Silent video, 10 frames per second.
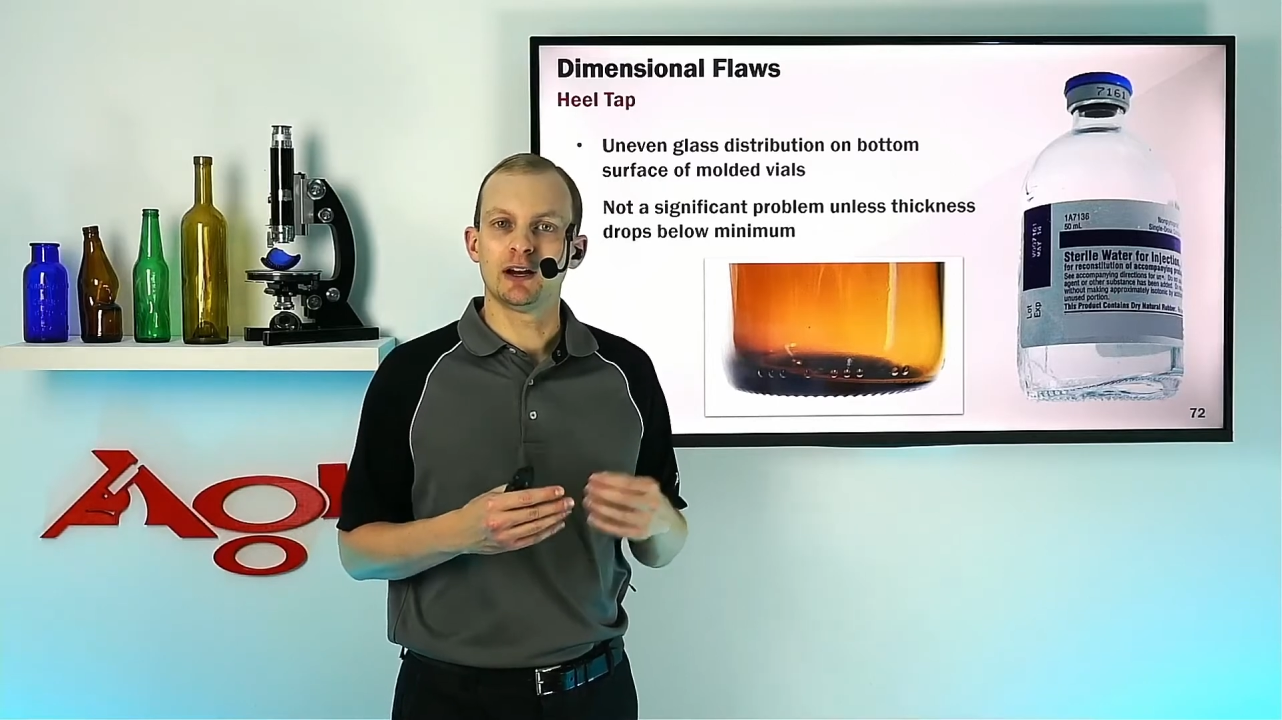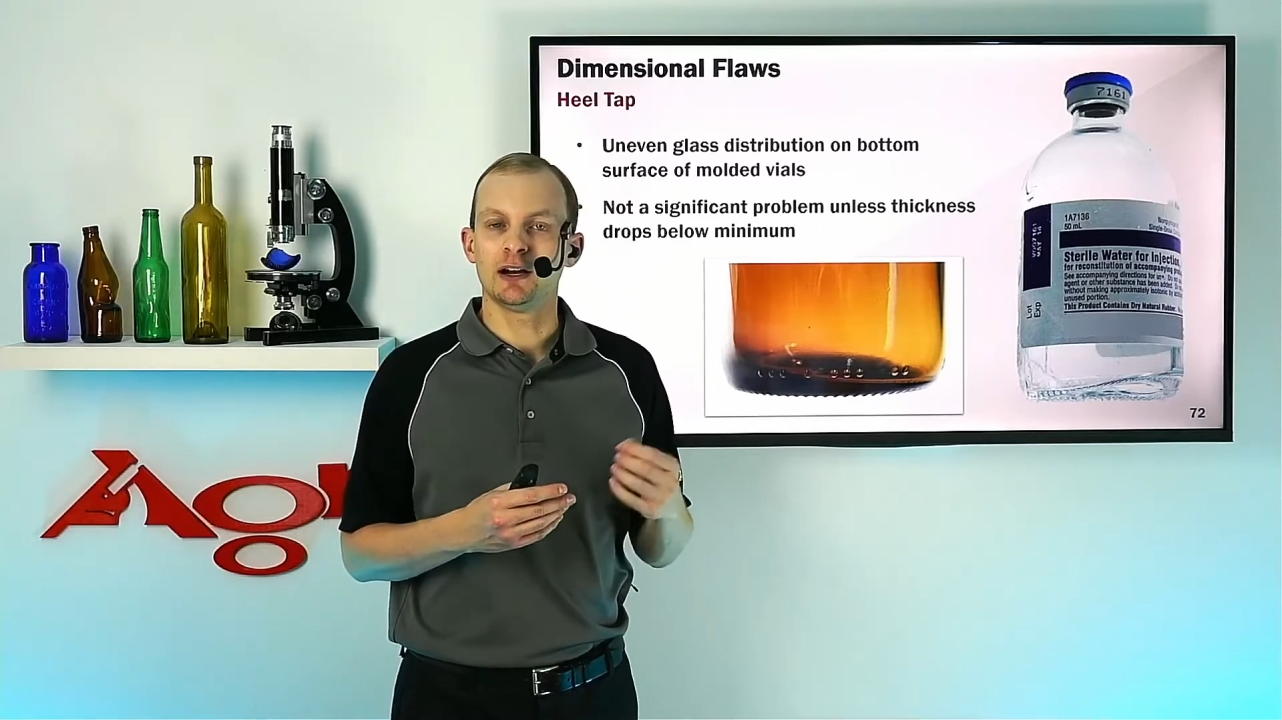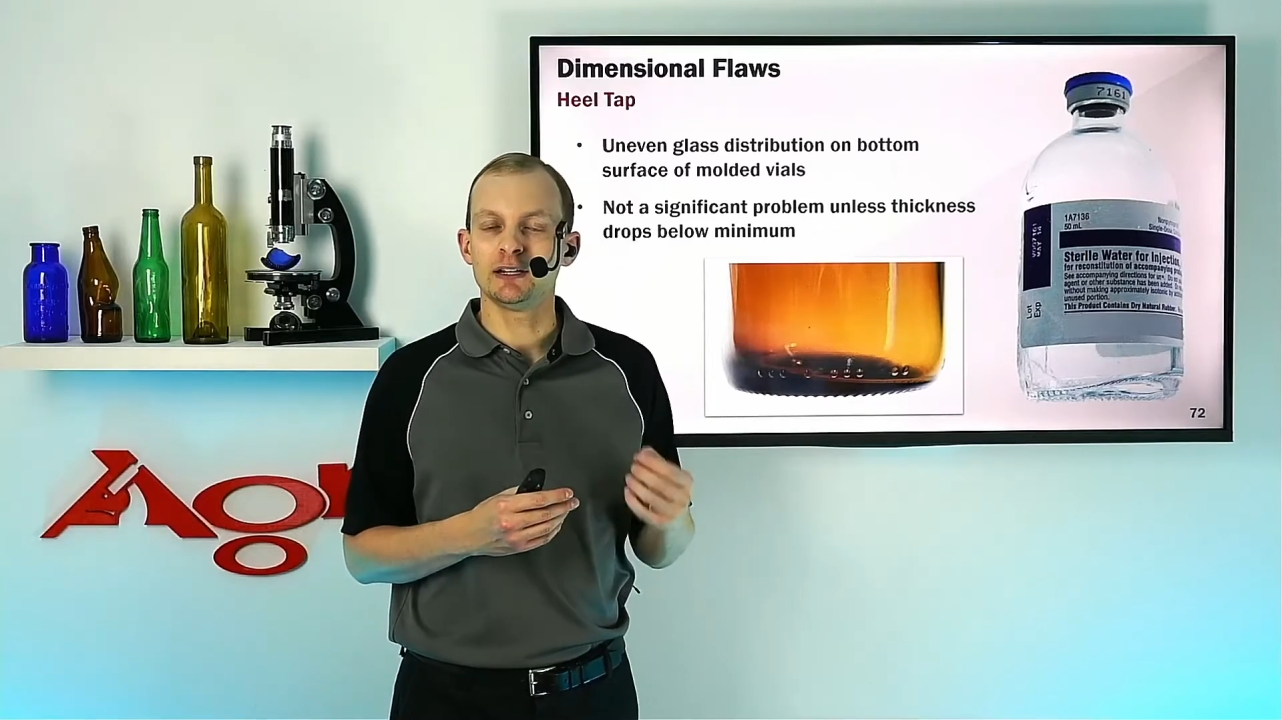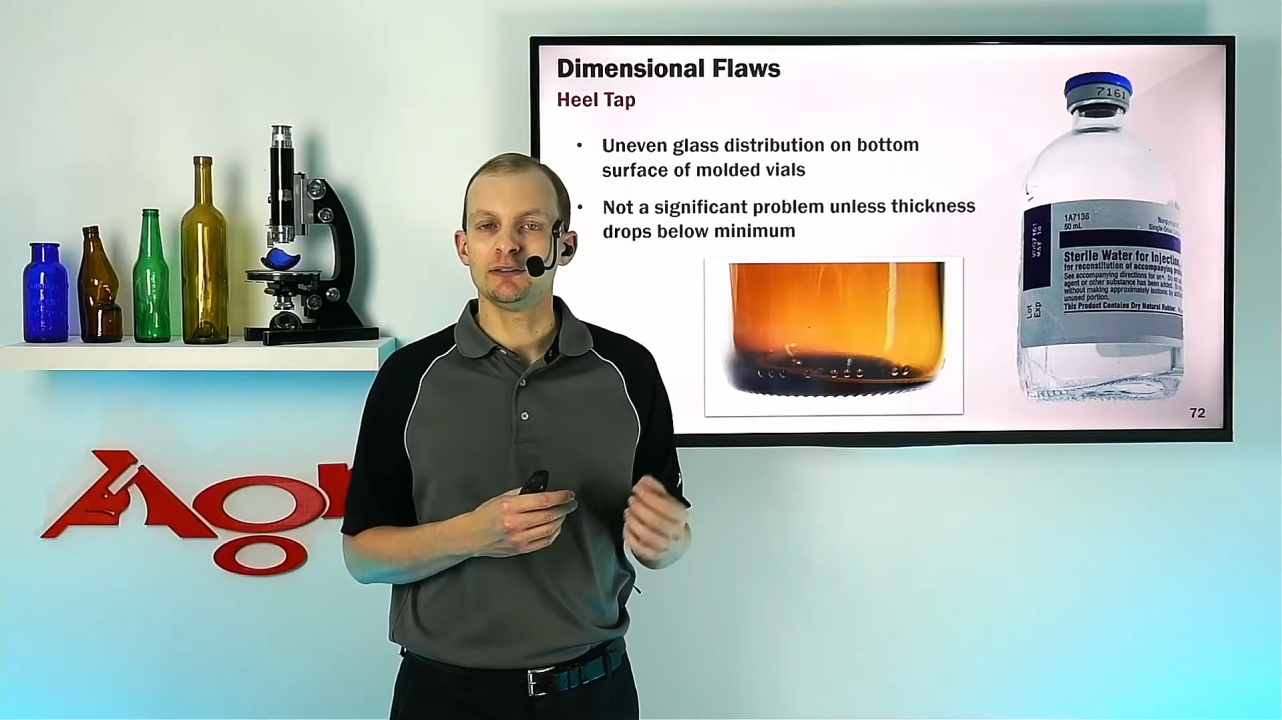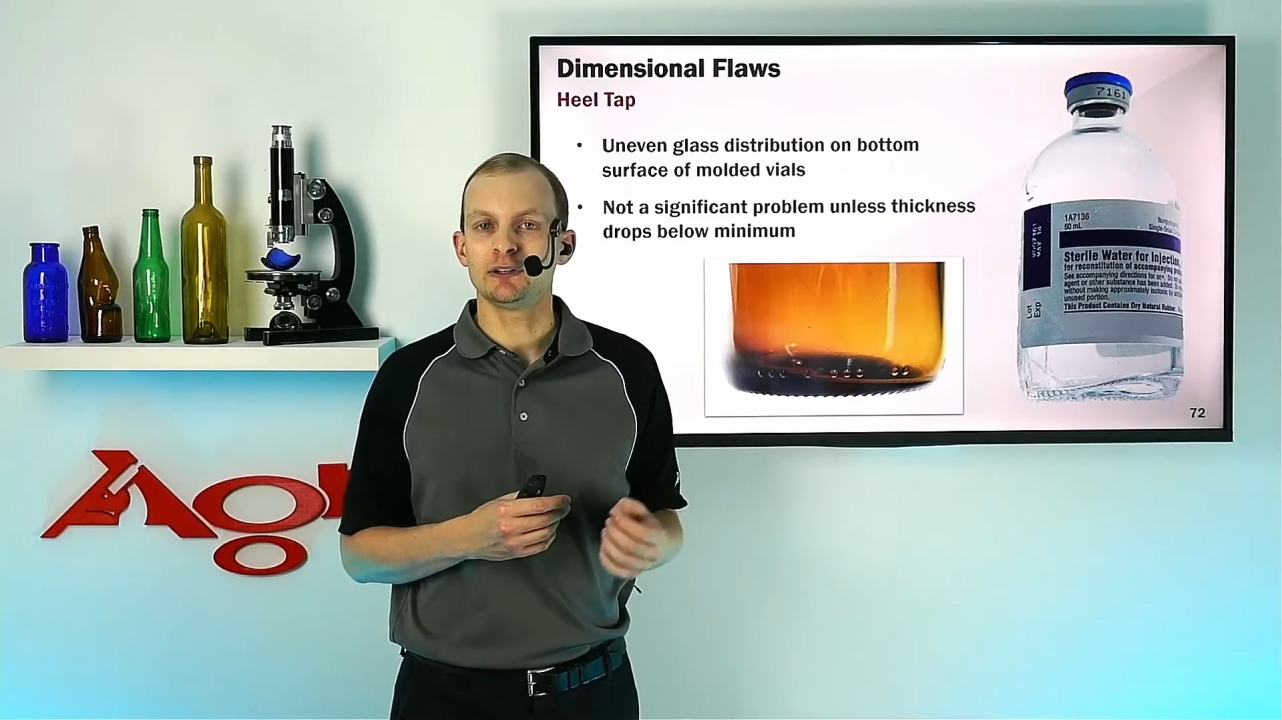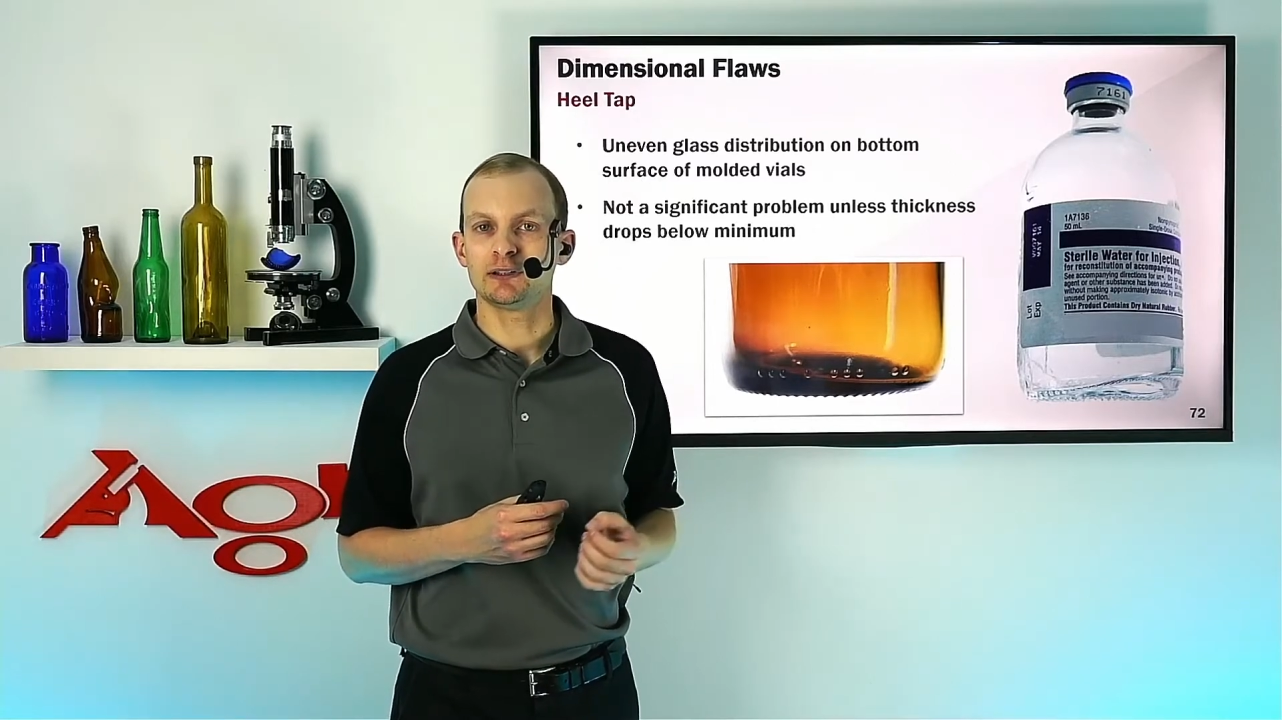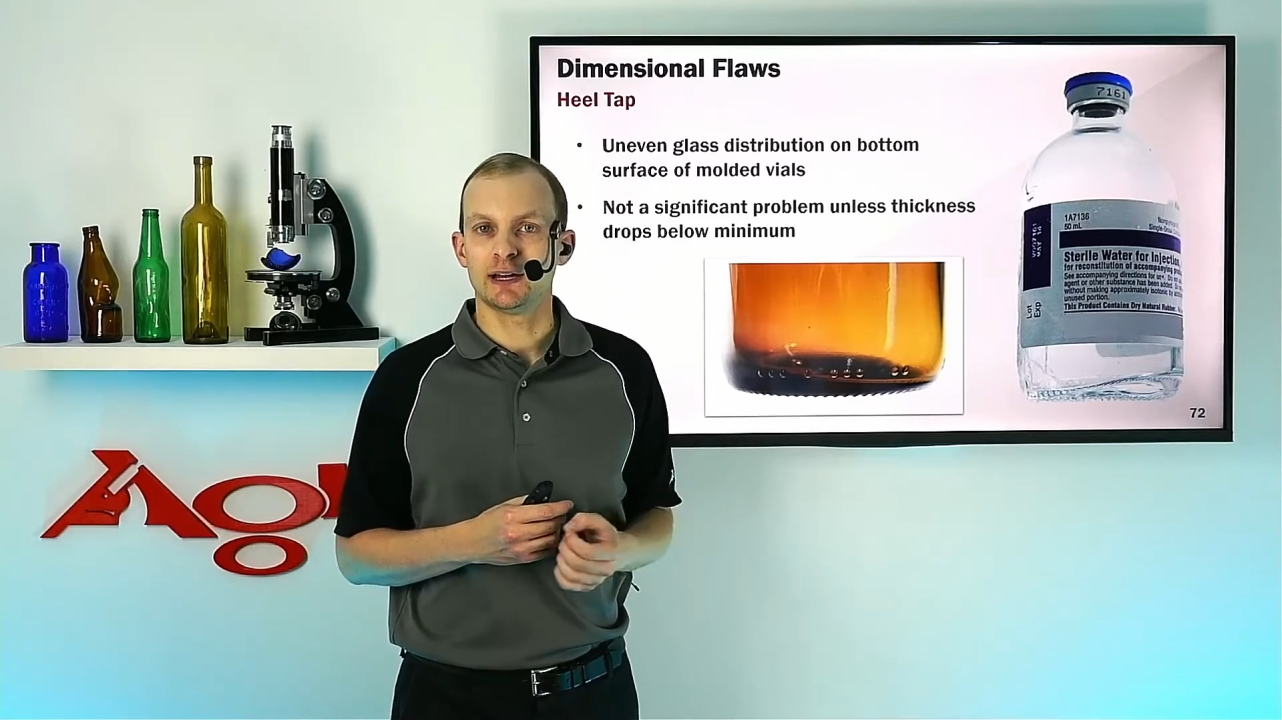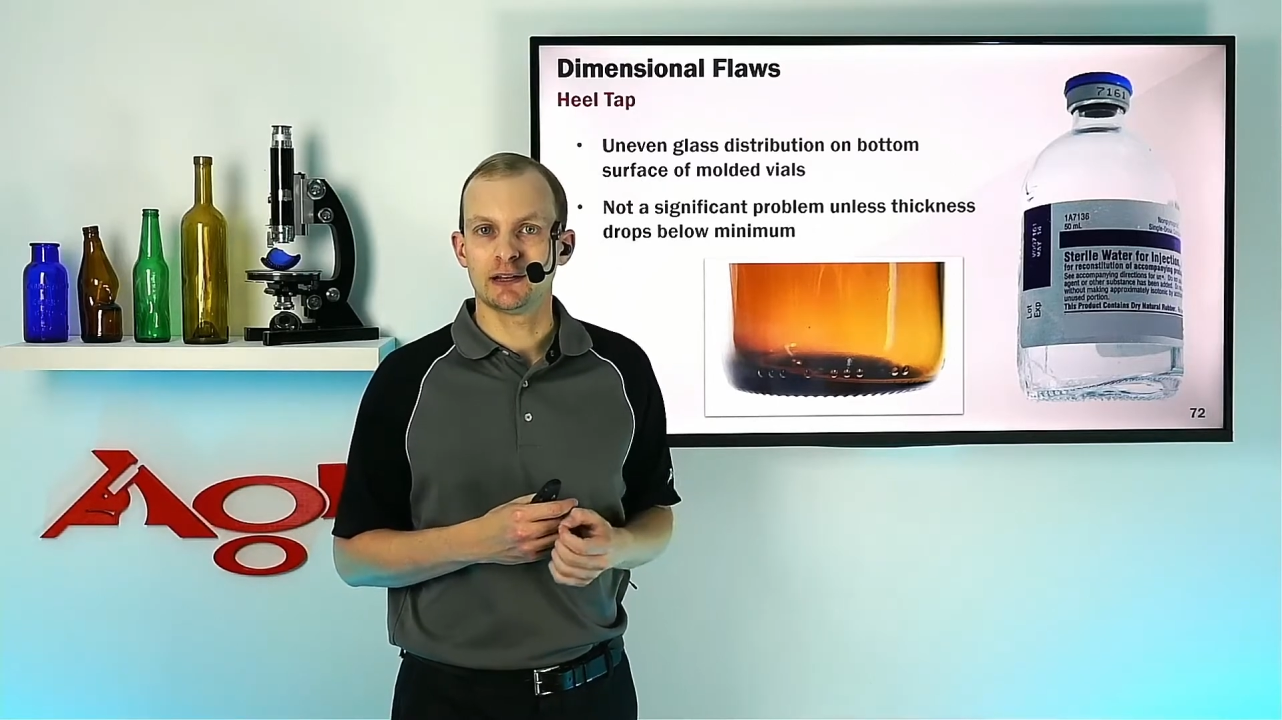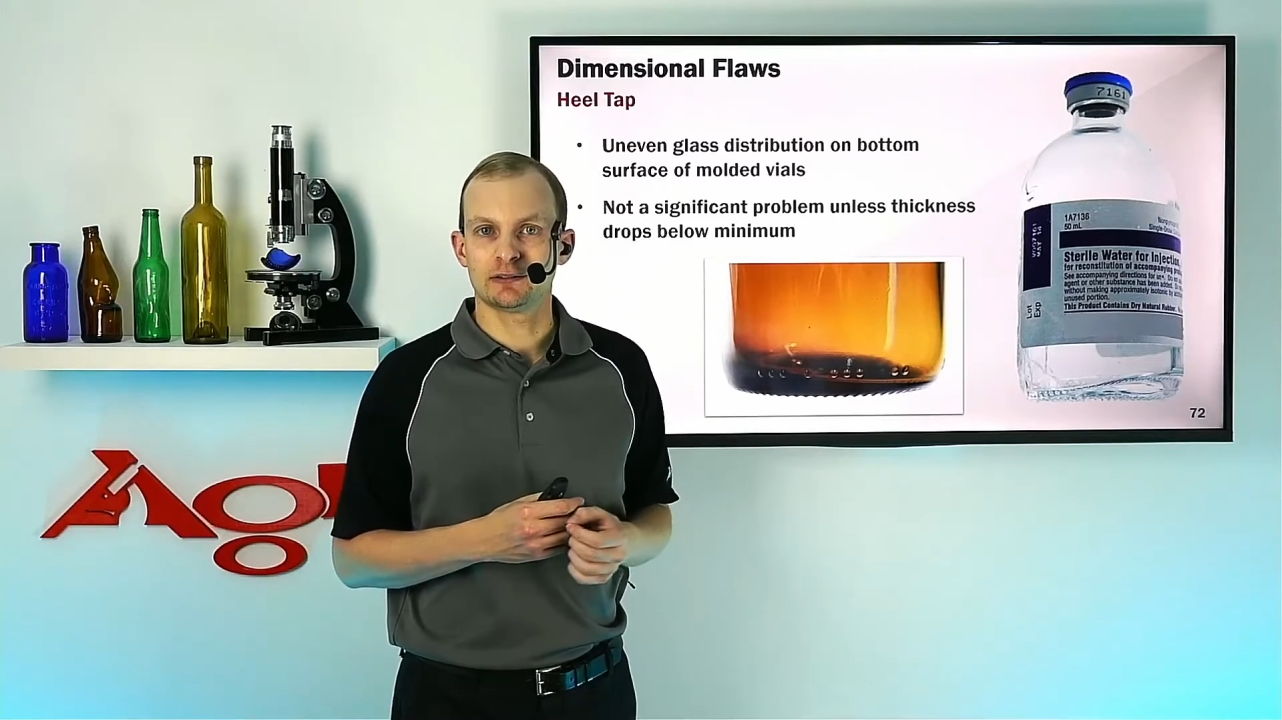uneven glass